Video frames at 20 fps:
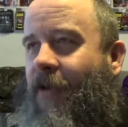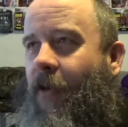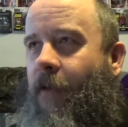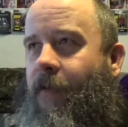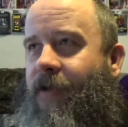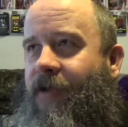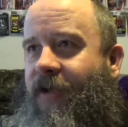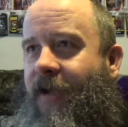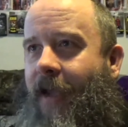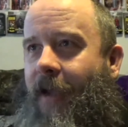
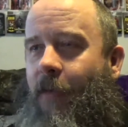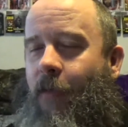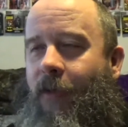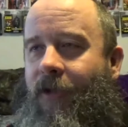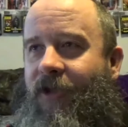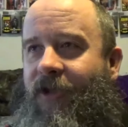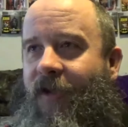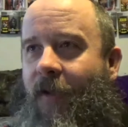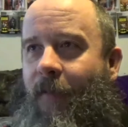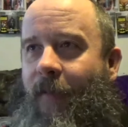Earthshade,
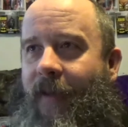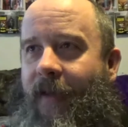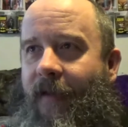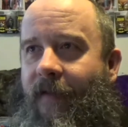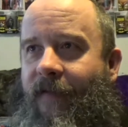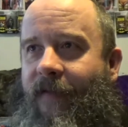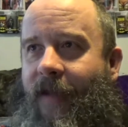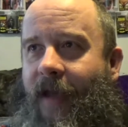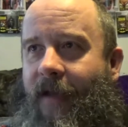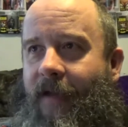which to me
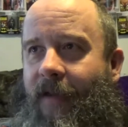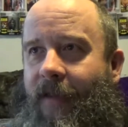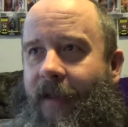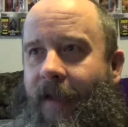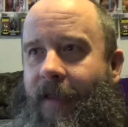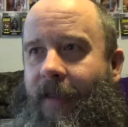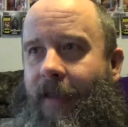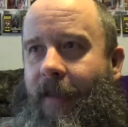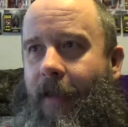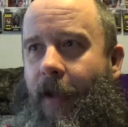is kind of
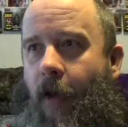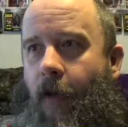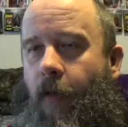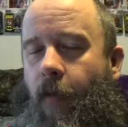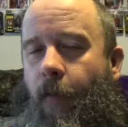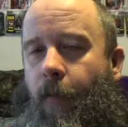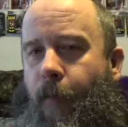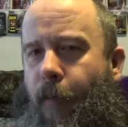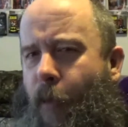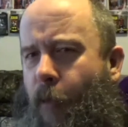like the
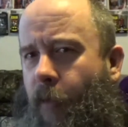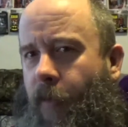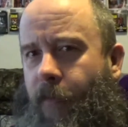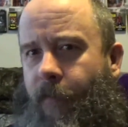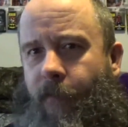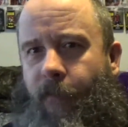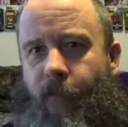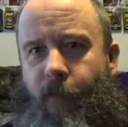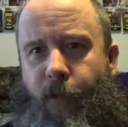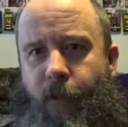
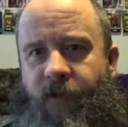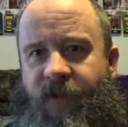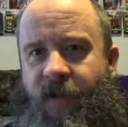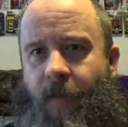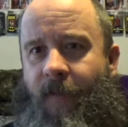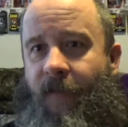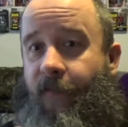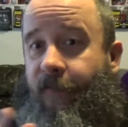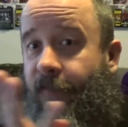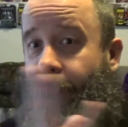all-important, used to
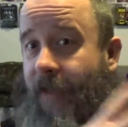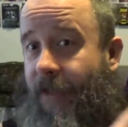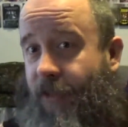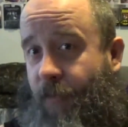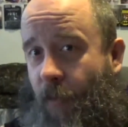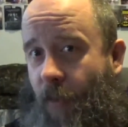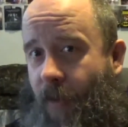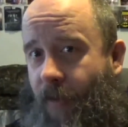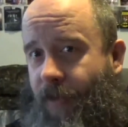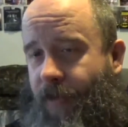be Flesh
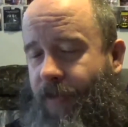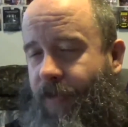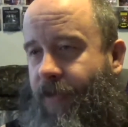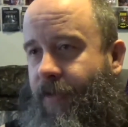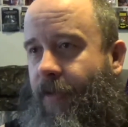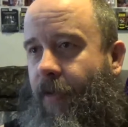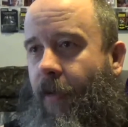Wash,